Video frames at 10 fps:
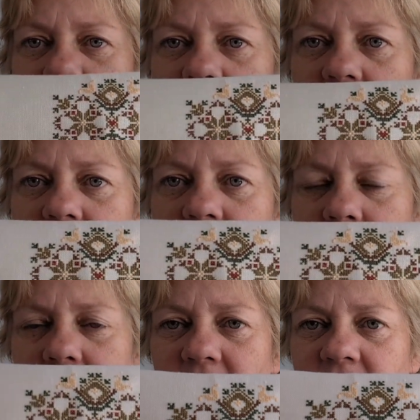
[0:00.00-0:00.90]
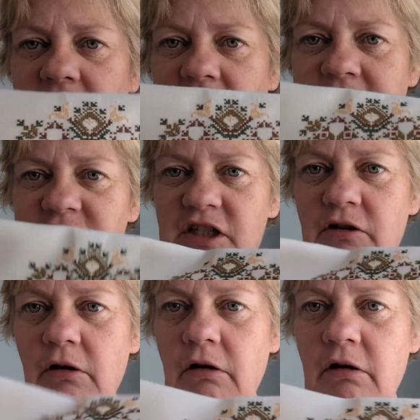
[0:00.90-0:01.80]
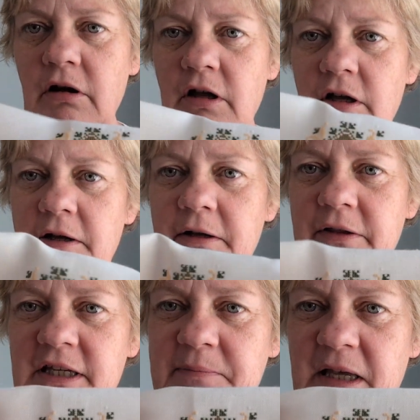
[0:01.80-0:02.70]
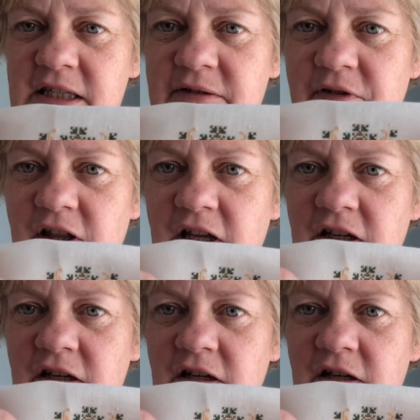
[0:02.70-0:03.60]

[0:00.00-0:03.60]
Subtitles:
And then I've just got these bits to fill in,